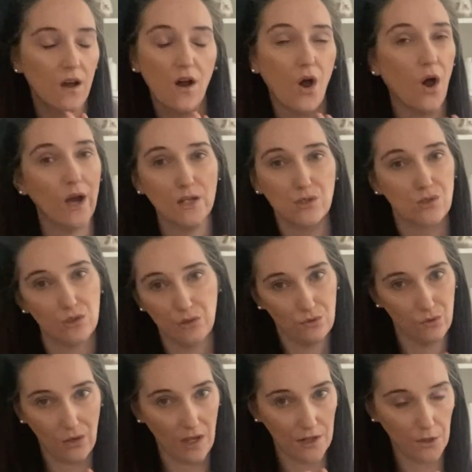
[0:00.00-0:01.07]
I do
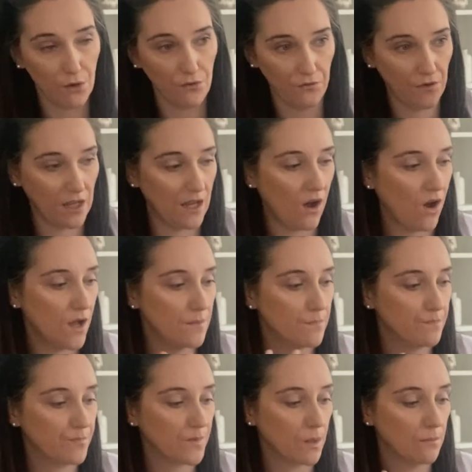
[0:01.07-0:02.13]
not like coffee.
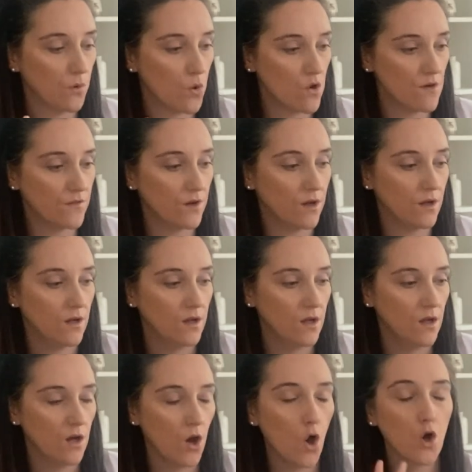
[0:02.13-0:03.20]
I'm more of a
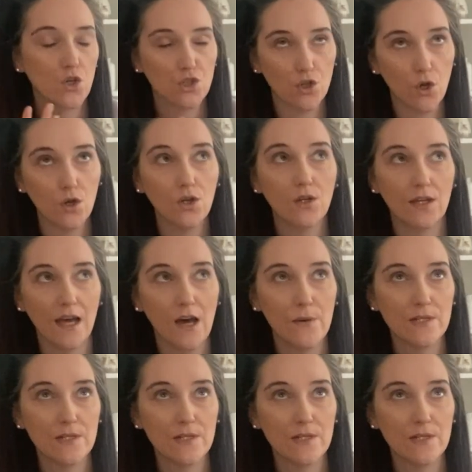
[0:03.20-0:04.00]
hot chocolate girl.